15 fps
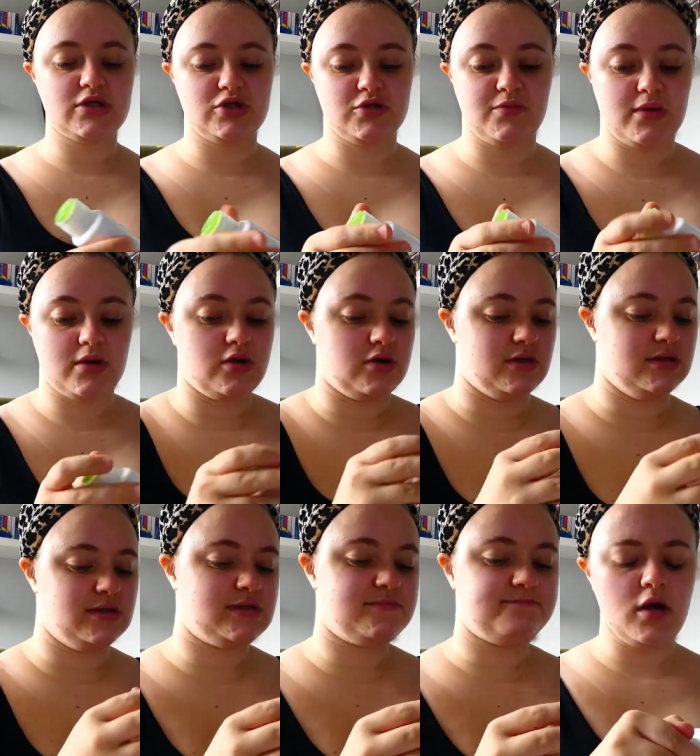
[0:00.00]
just
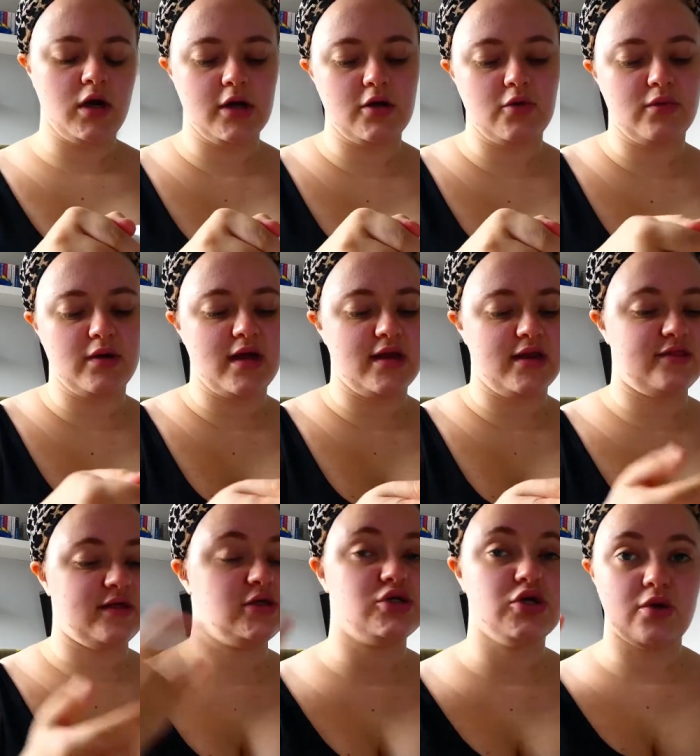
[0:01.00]
because I don't want
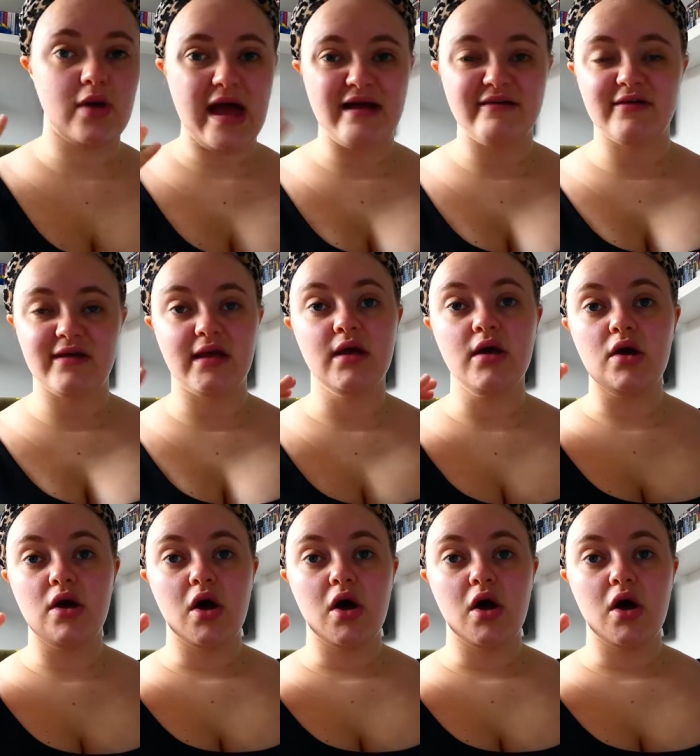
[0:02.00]
anything too heavy